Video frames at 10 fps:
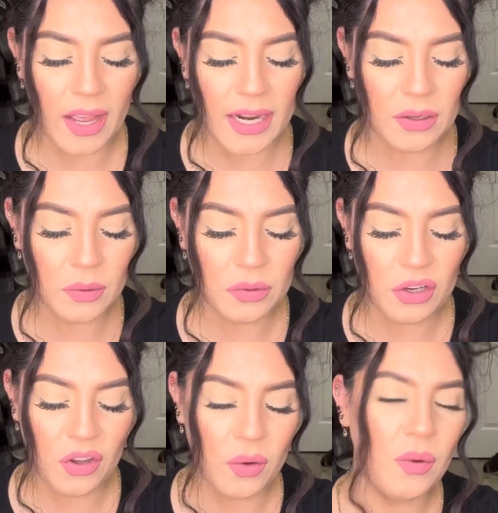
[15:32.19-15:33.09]
I don't
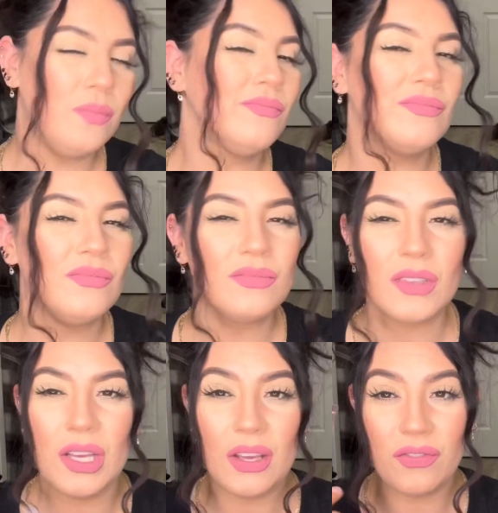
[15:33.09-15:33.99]
know
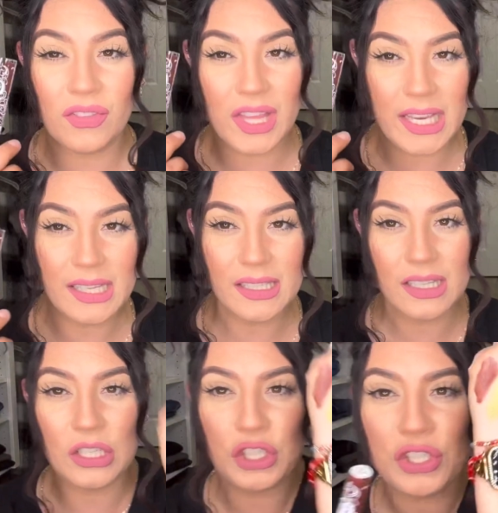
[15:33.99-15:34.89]
if this
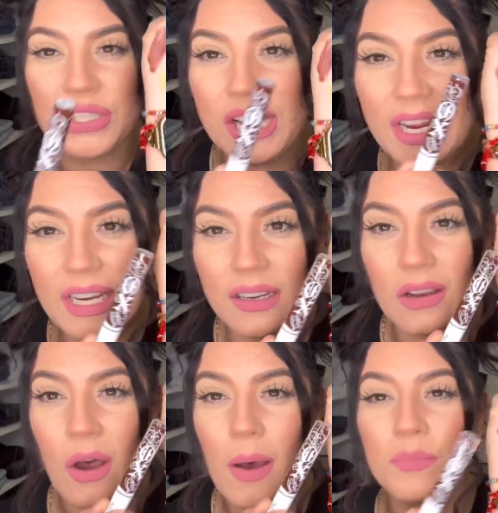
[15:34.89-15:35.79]
shade
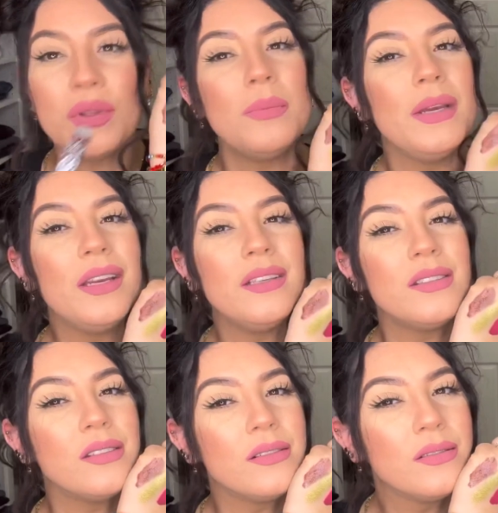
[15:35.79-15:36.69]

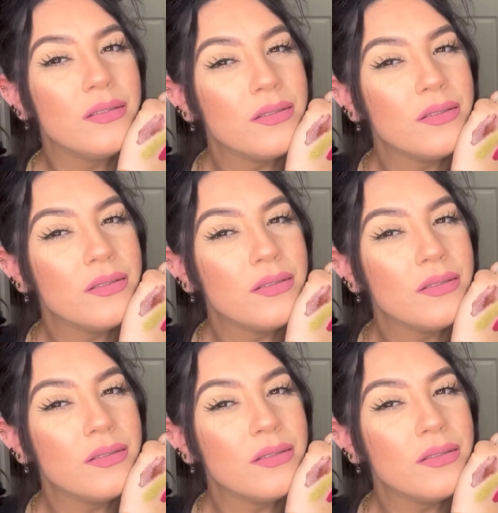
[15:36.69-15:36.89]
complements